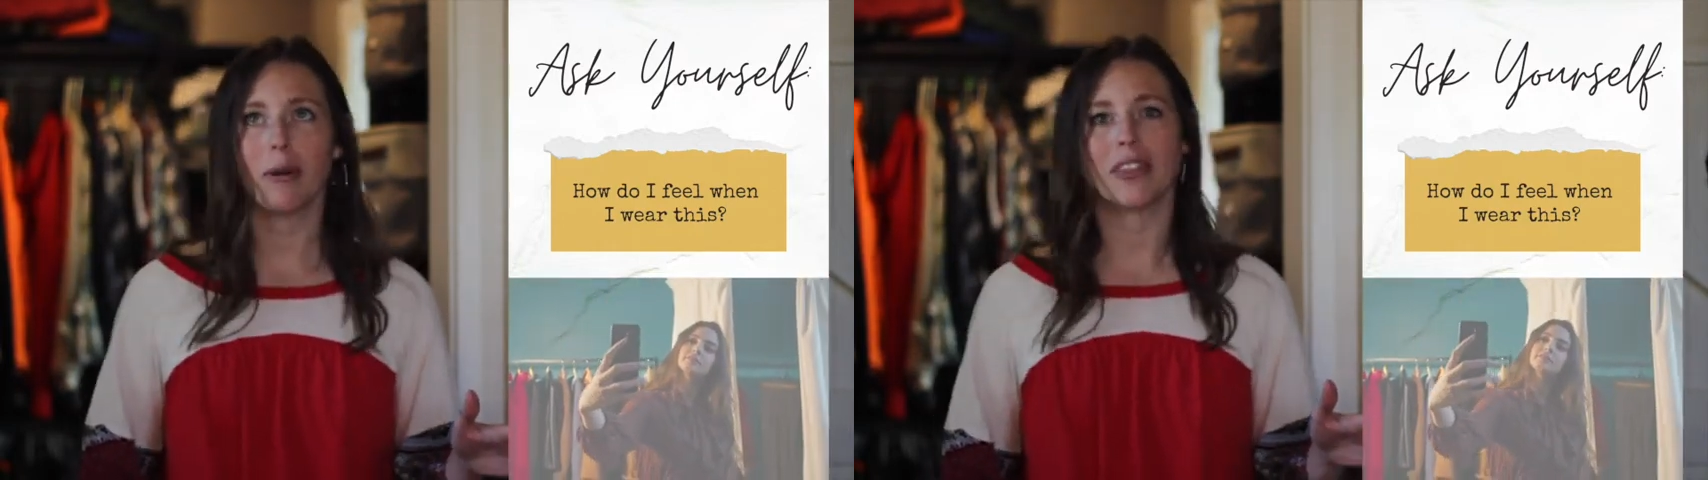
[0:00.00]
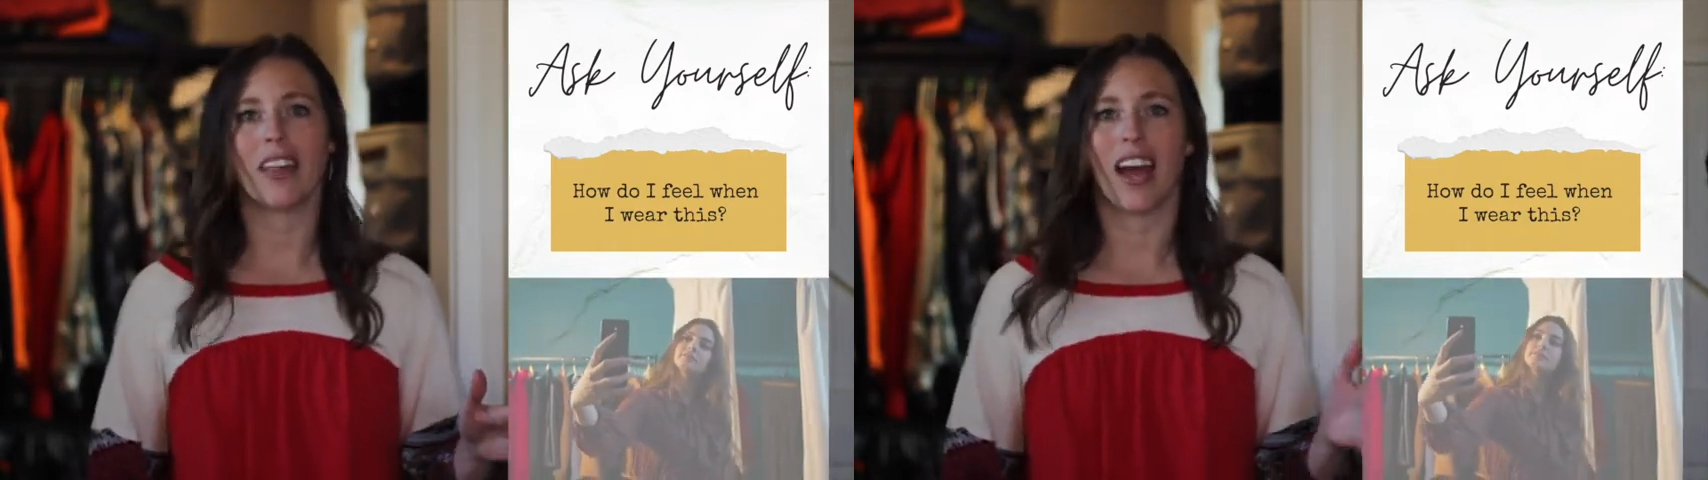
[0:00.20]

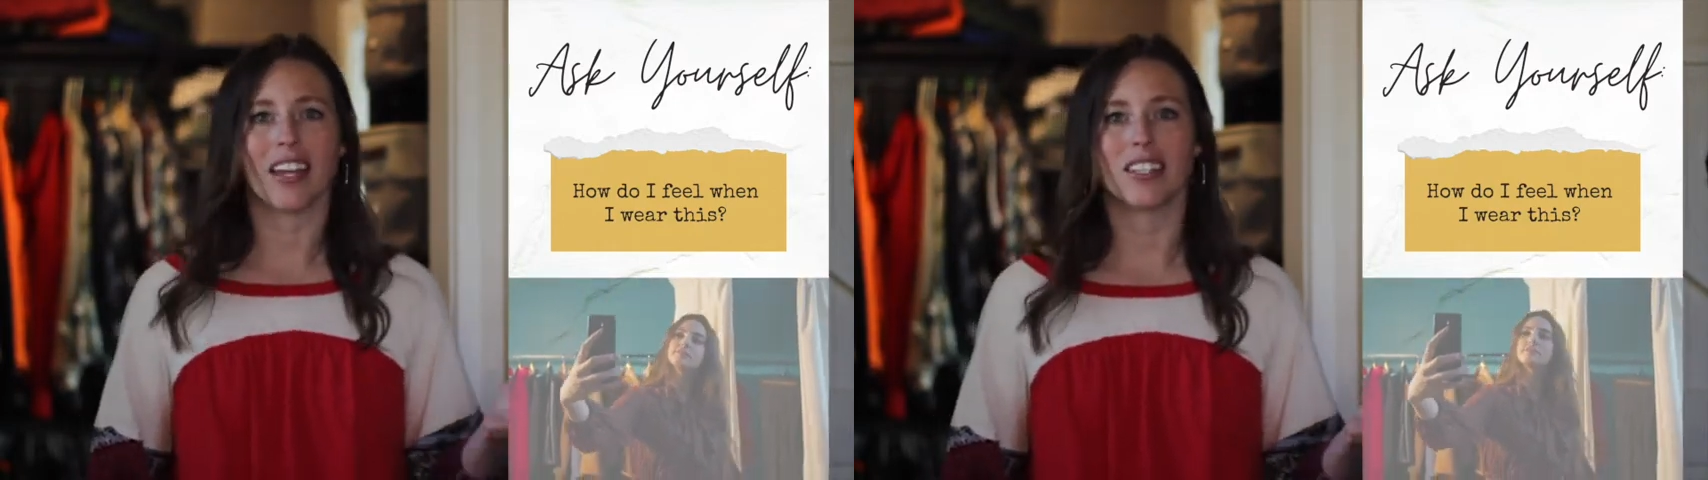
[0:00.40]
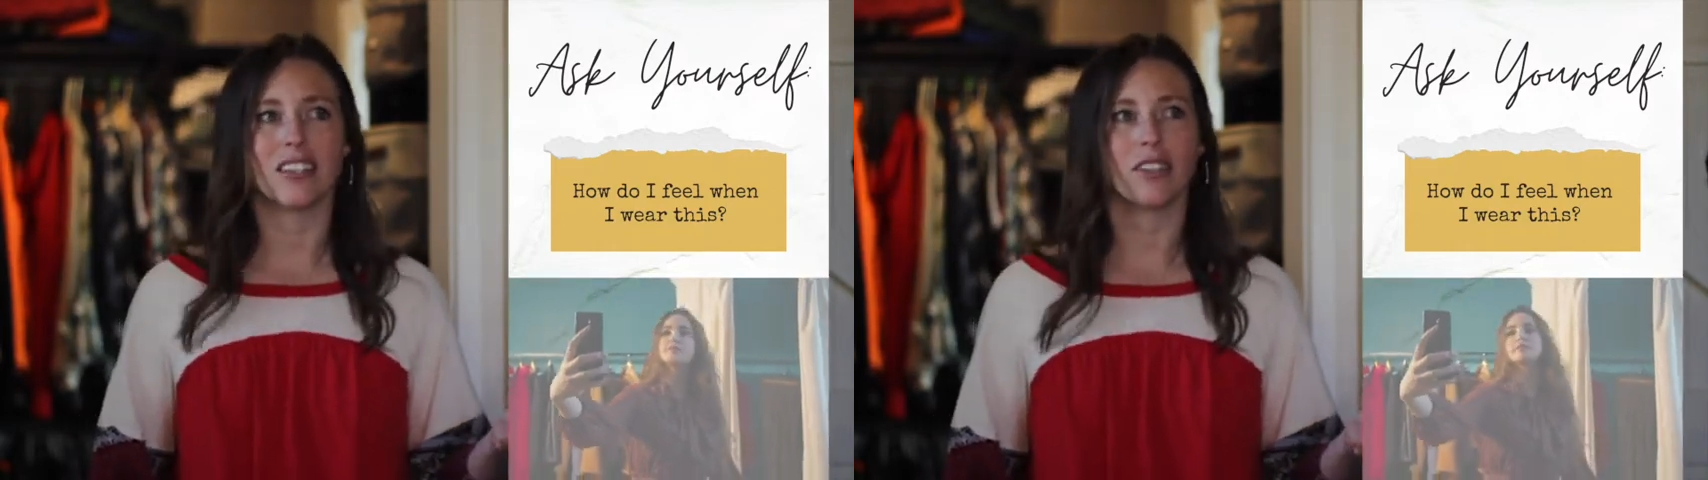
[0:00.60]
but
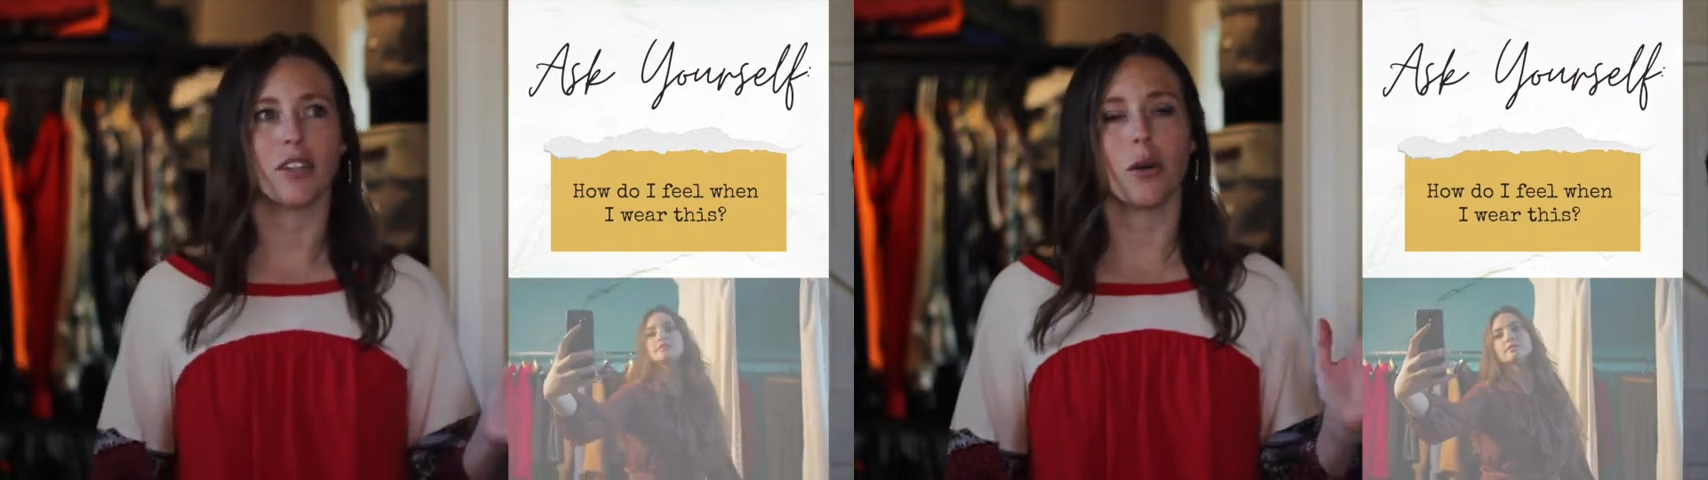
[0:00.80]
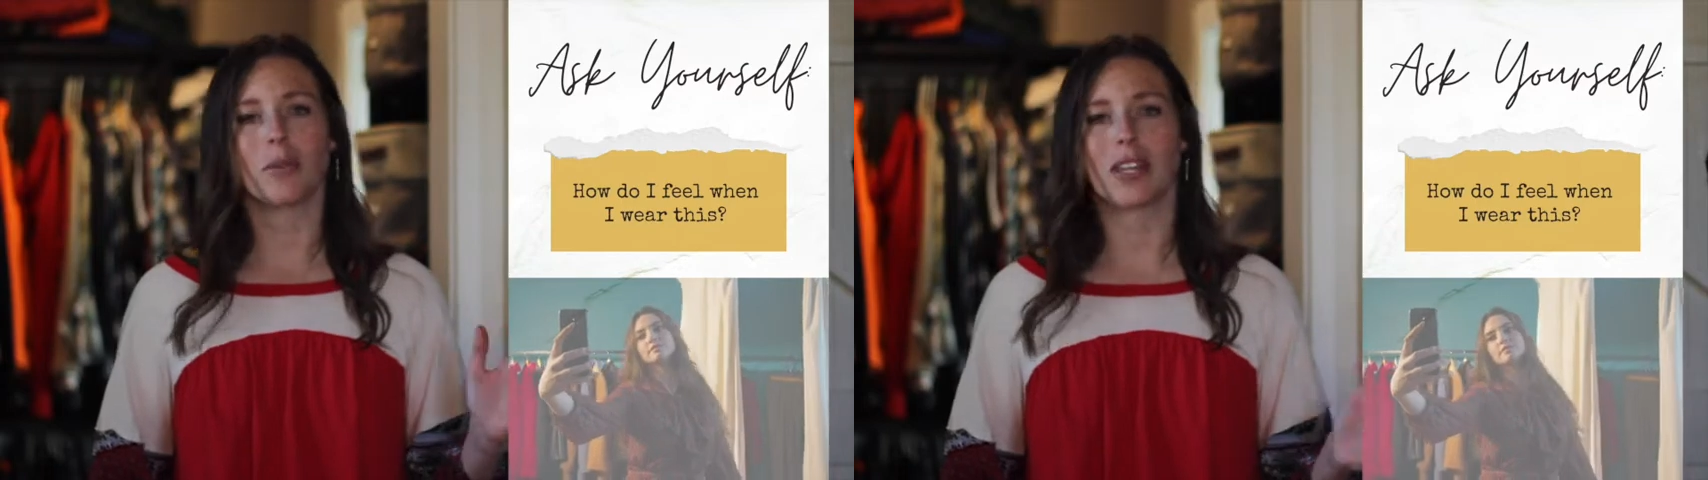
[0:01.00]
I
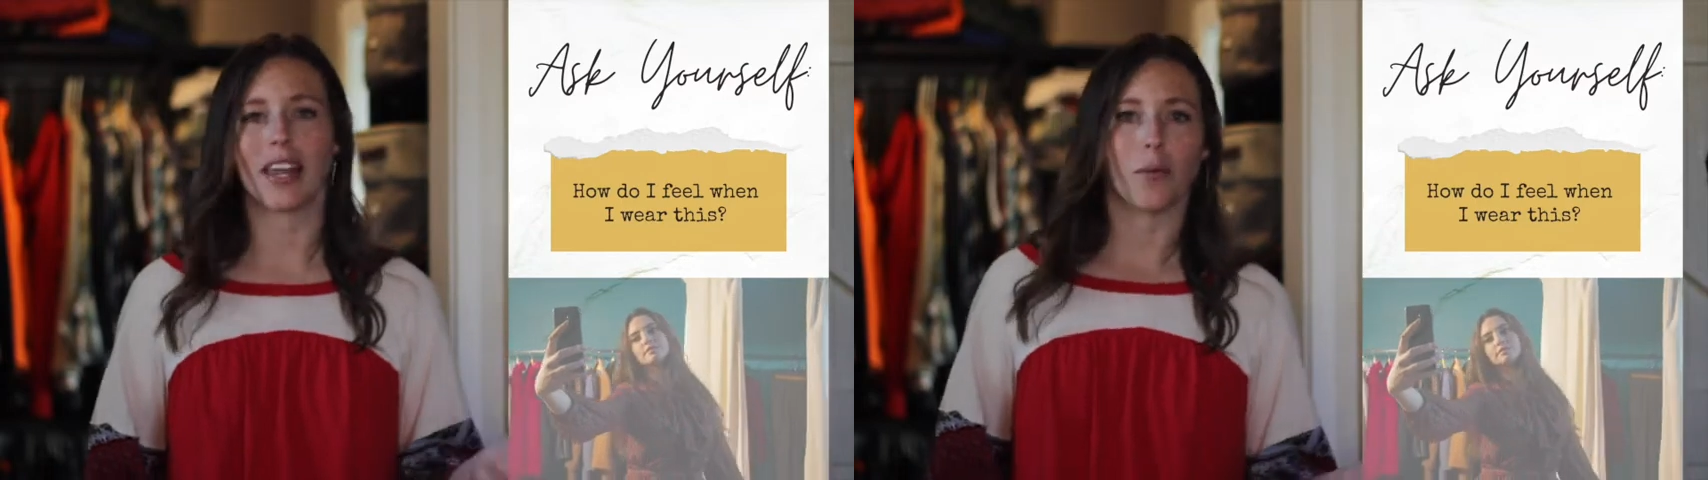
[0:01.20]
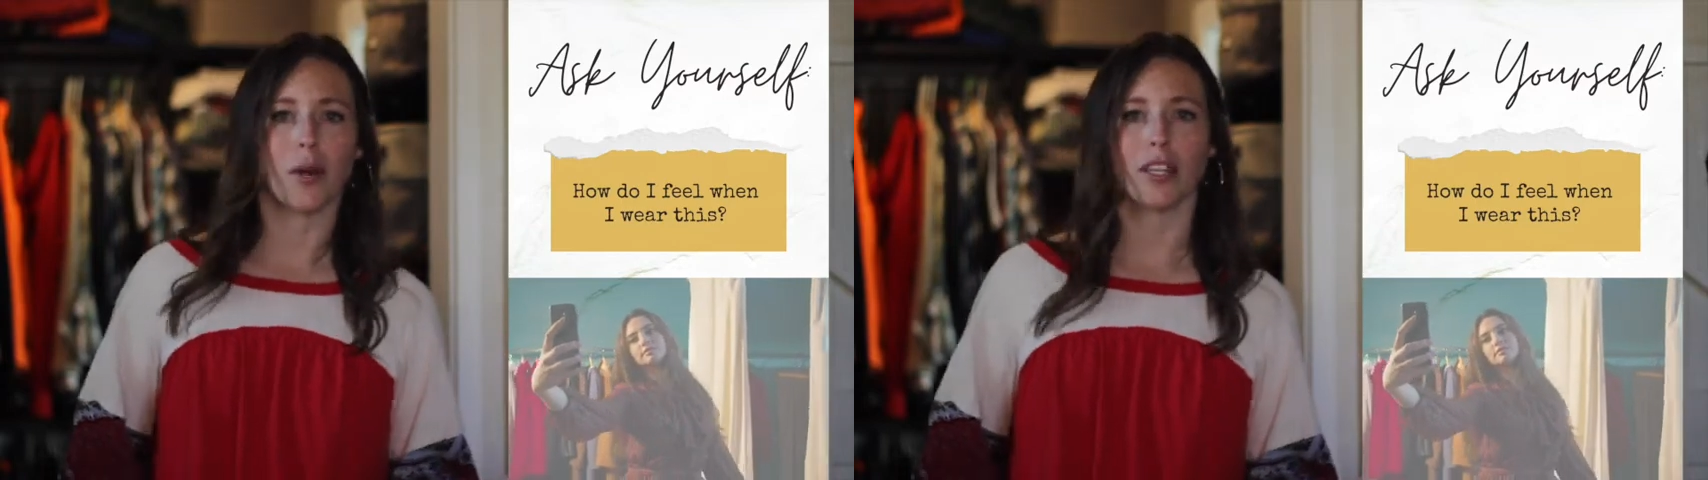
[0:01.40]
don't really
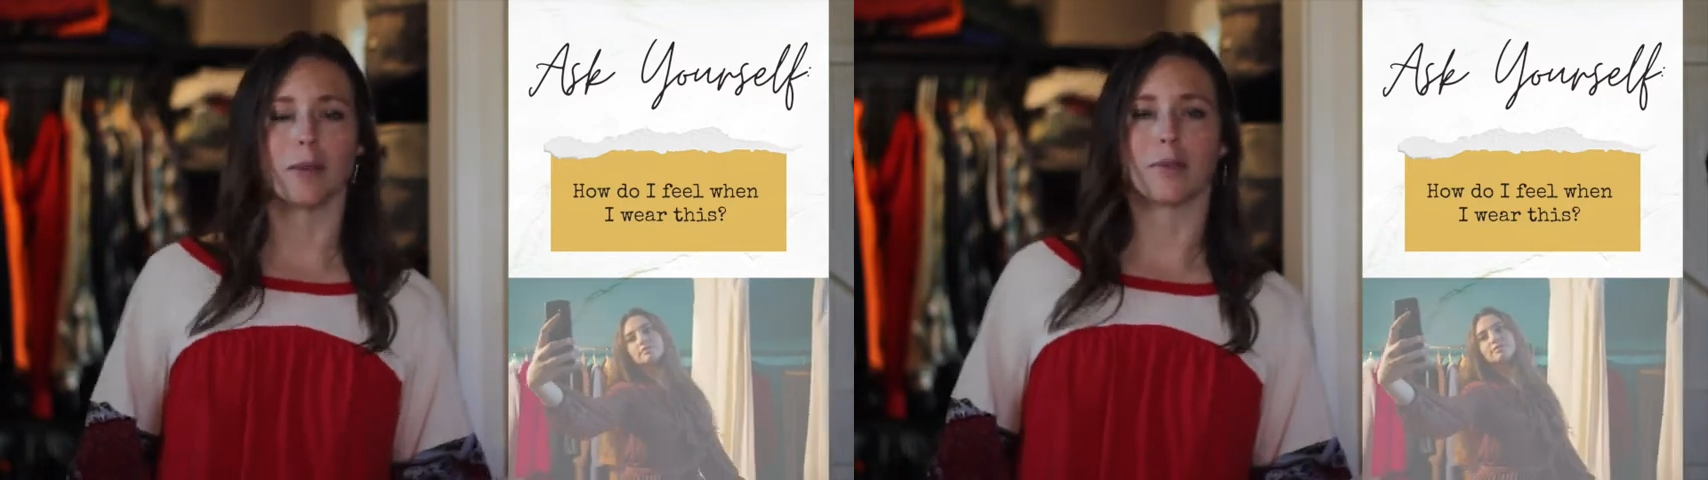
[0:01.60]
like wearing